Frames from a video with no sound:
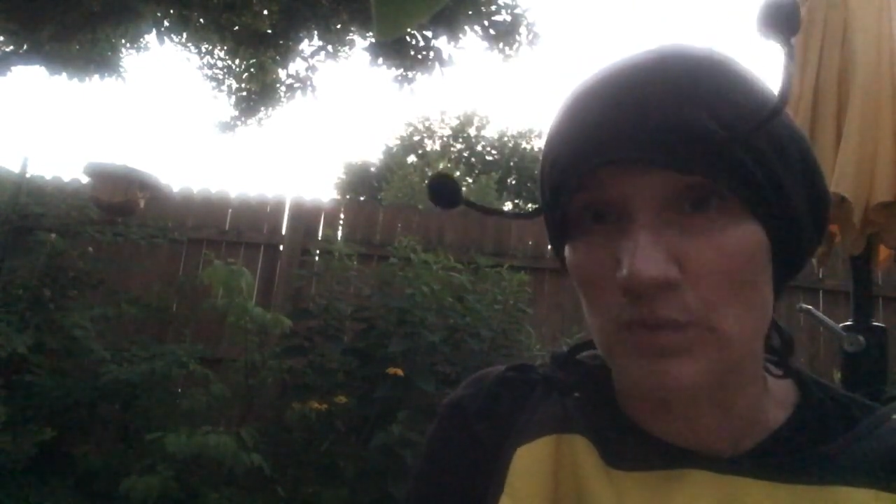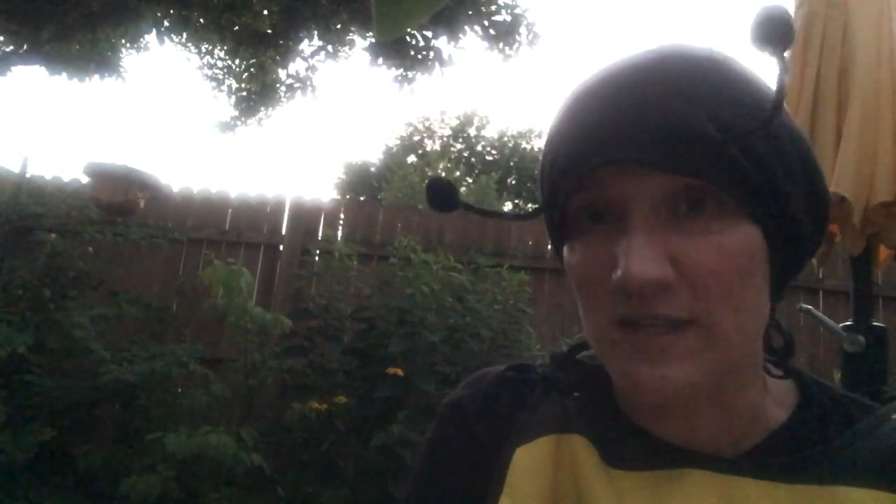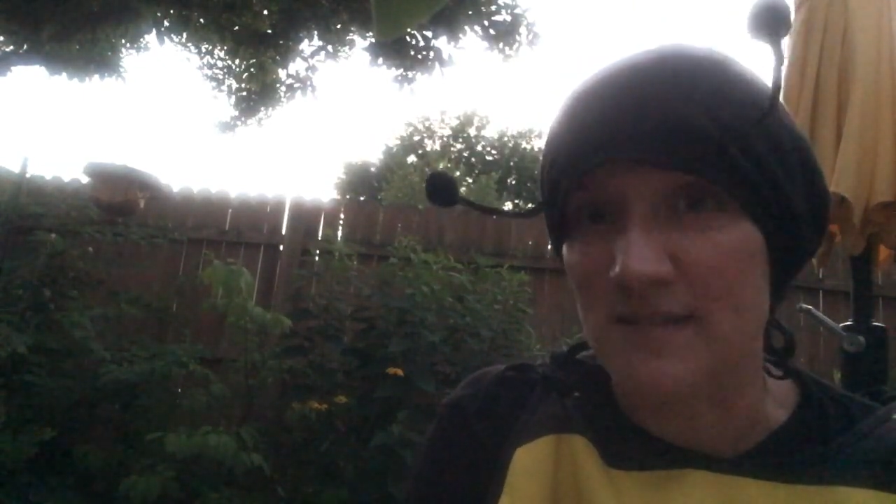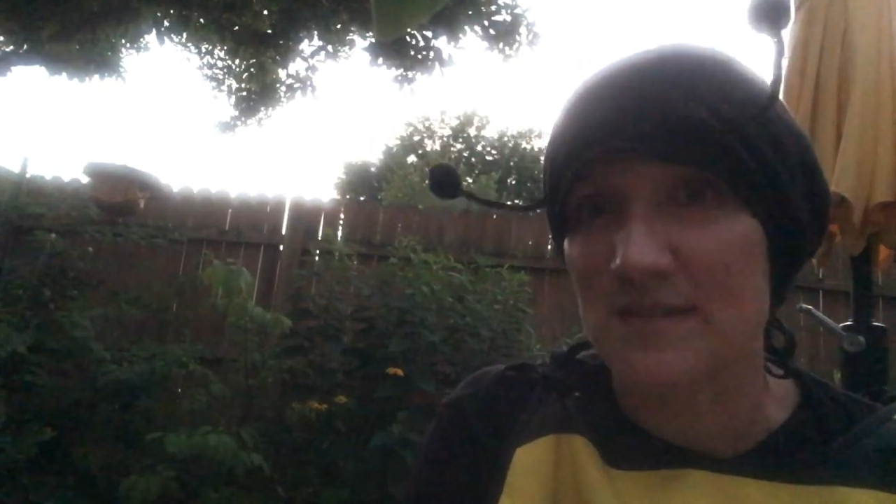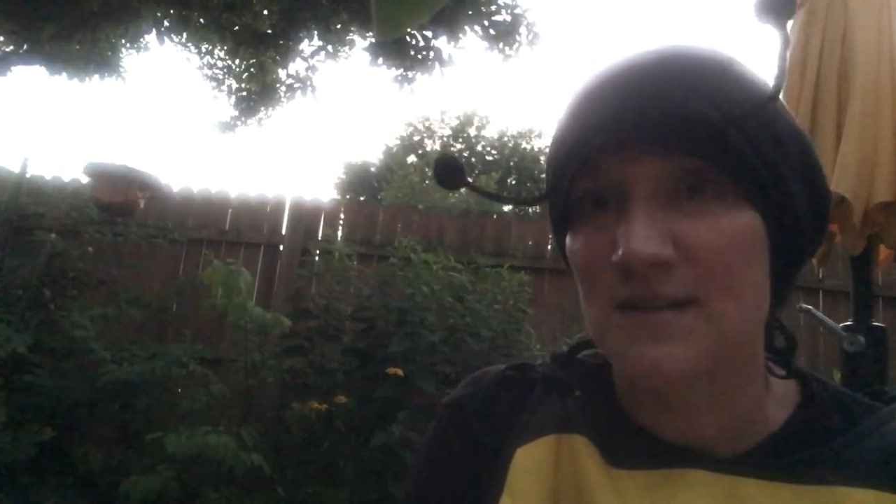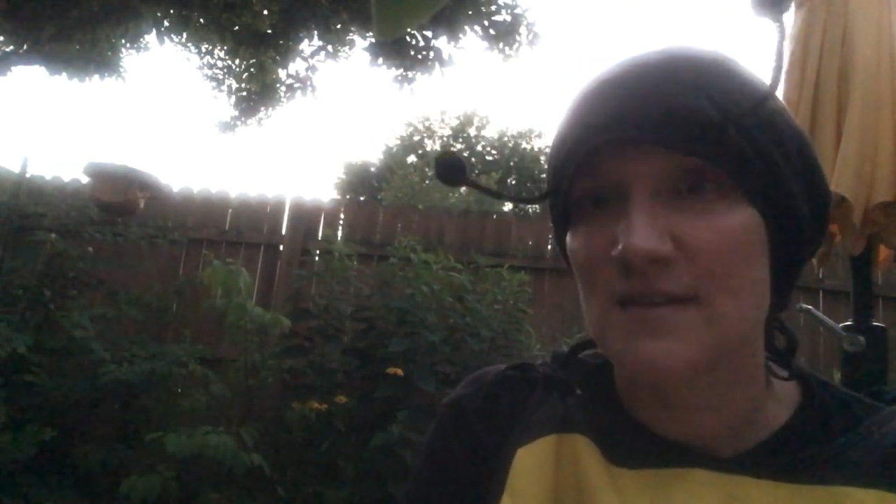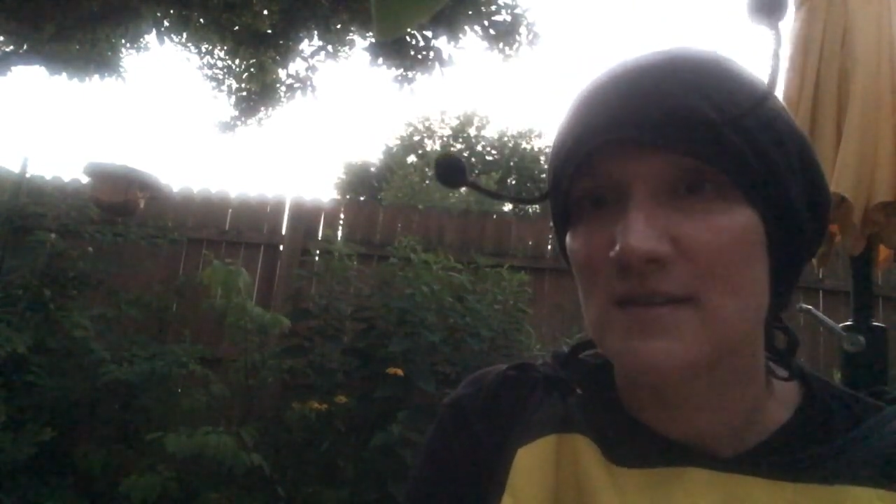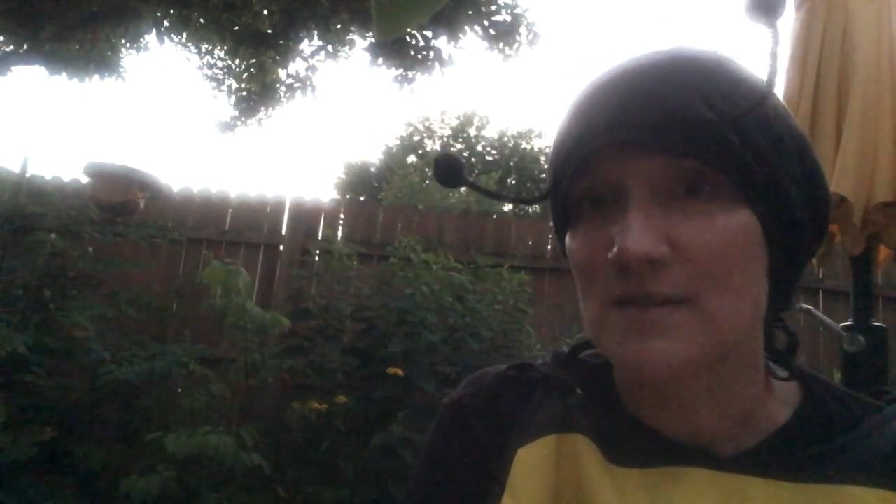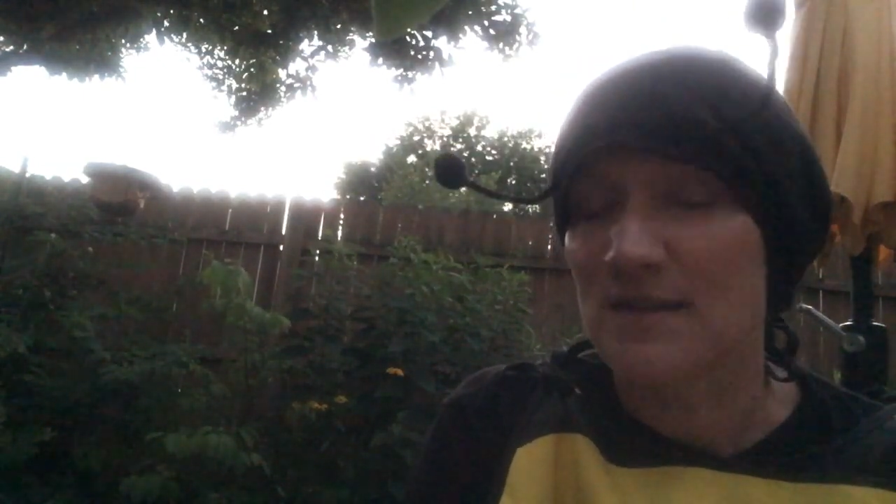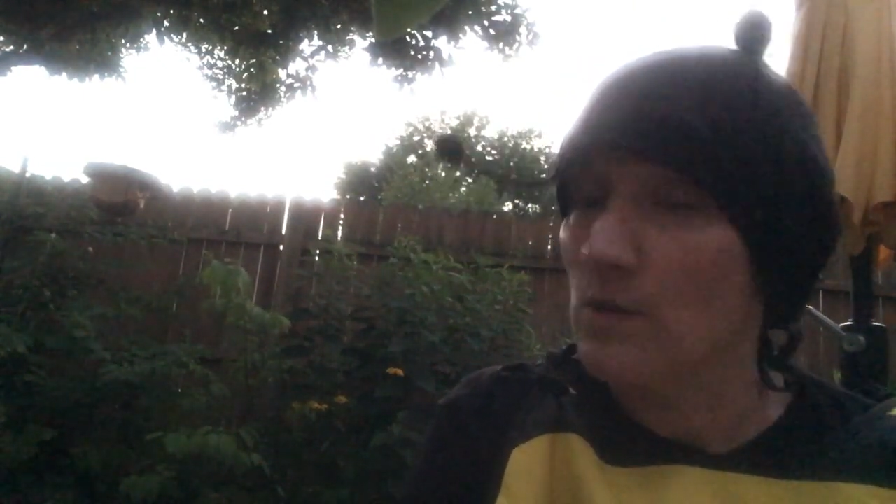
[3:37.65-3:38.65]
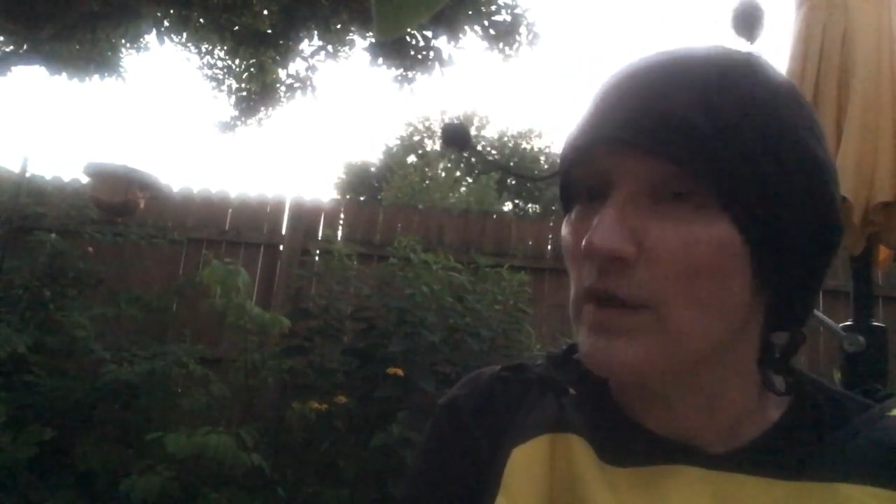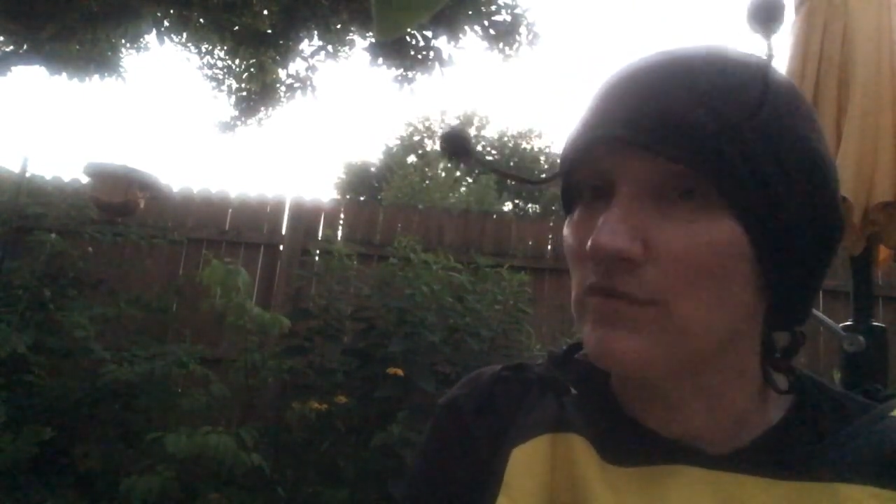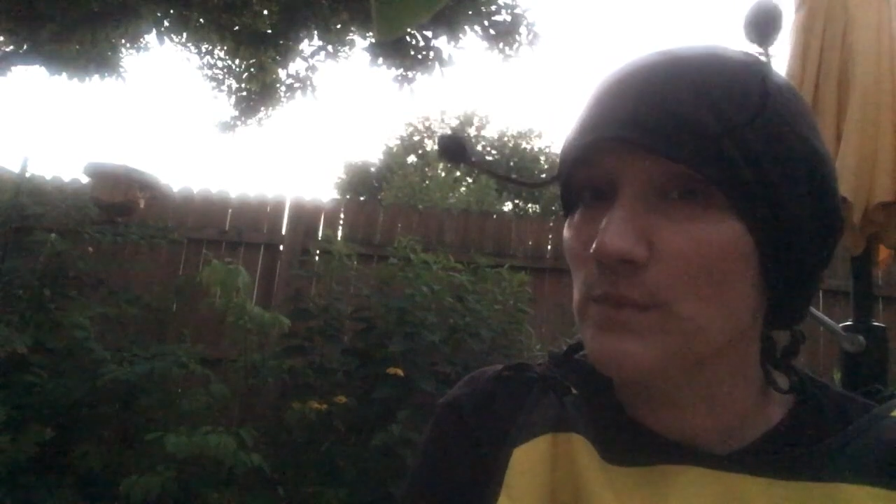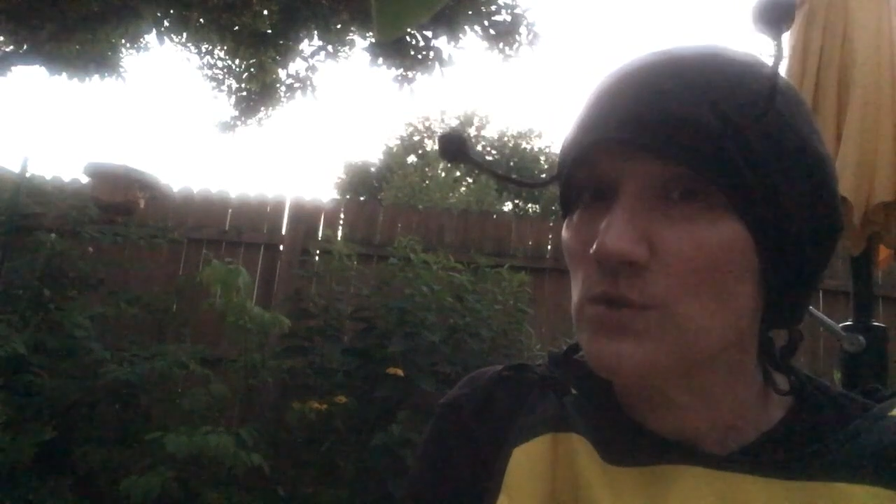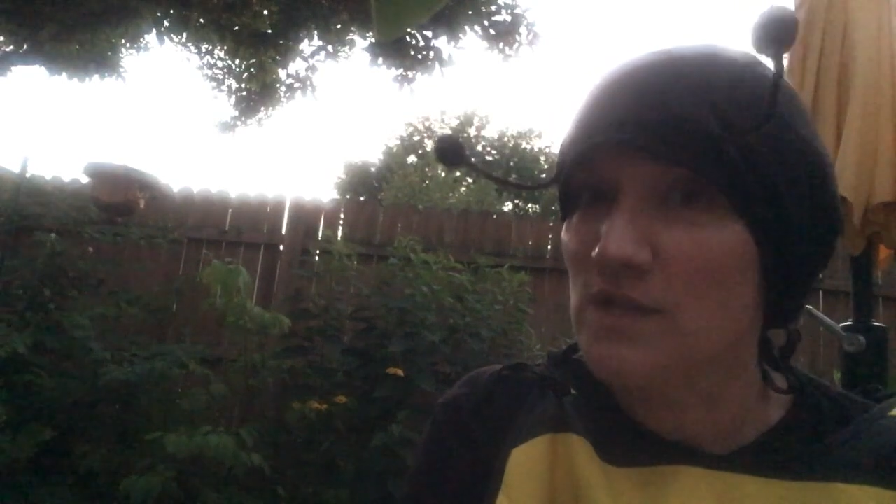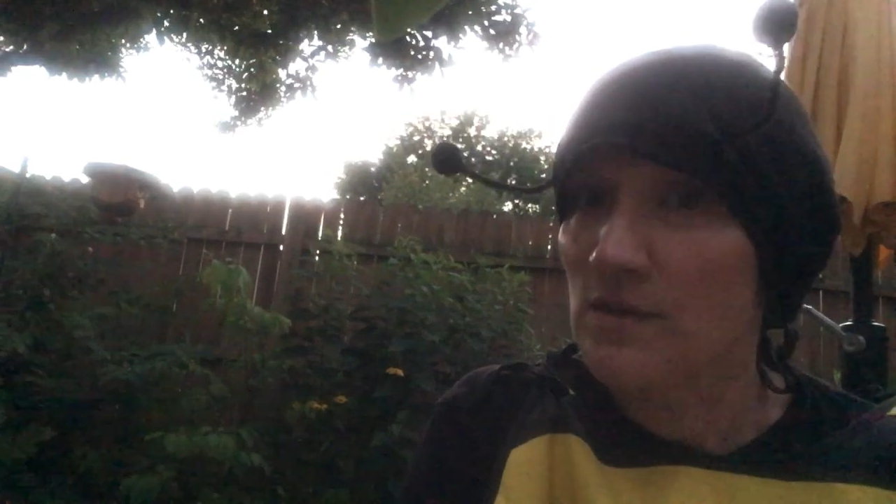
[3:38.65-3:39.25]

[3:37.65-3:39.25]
please stay away from using